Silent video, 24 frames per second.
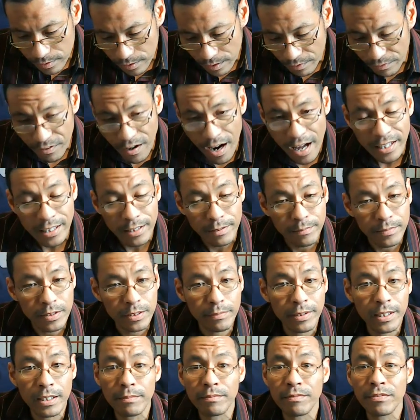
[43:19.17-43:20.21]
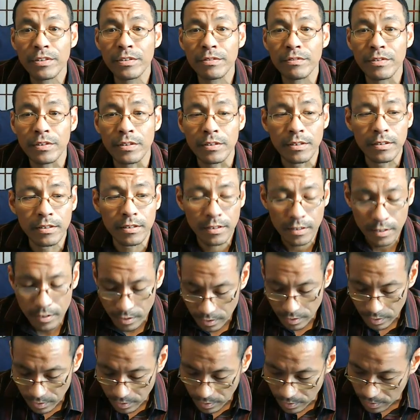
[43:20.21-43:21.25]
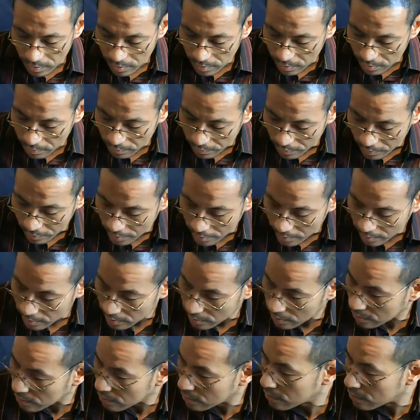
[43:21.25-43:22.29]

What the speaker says: Ephraim to become fruitful, for